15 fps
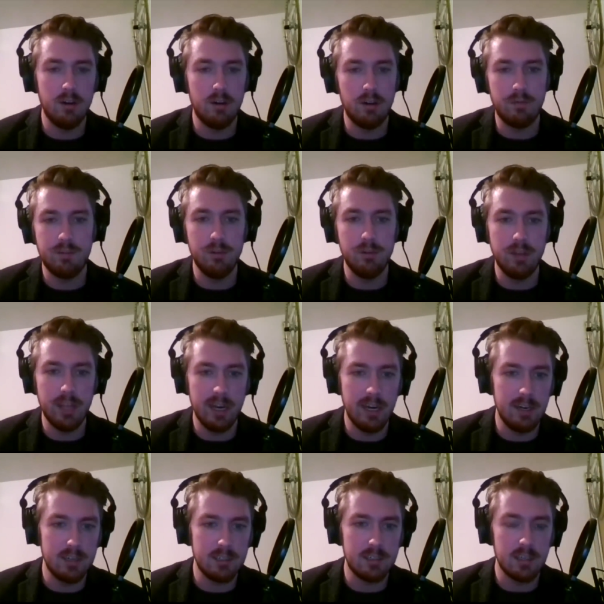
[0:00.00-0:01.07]
a few
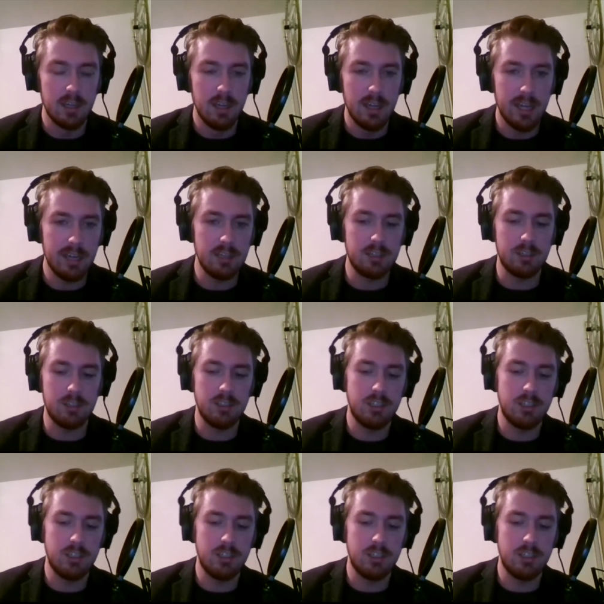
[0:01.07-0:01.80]
years in a certain